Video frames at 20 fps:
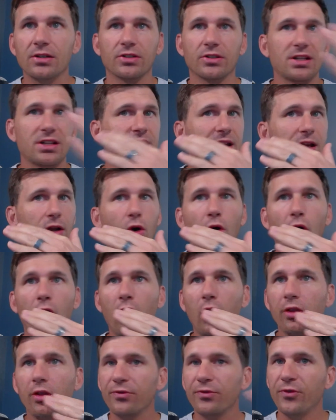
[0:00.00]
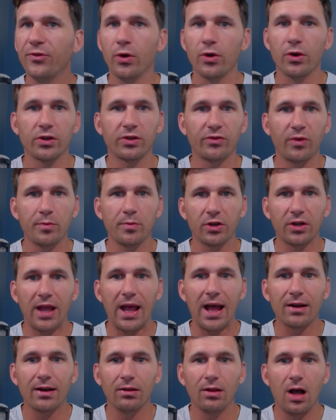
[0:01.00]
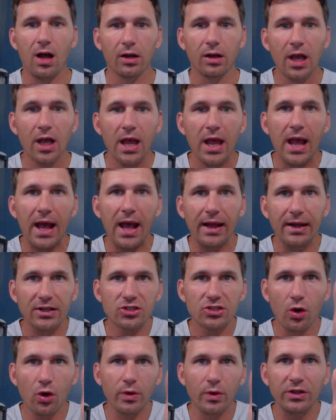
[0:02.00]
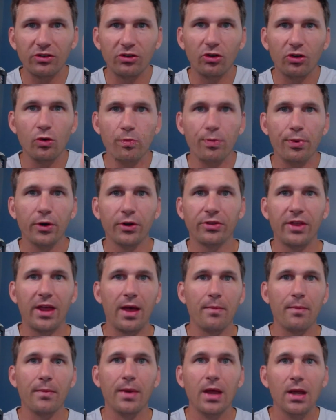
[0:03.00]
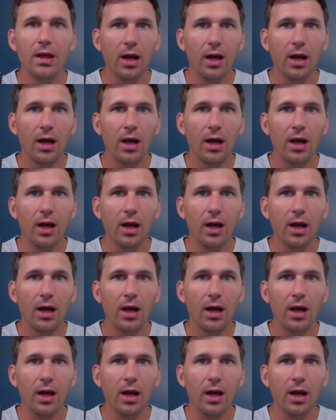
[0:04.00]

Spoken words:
It's going to take all the photos from your catalog and it's going to put them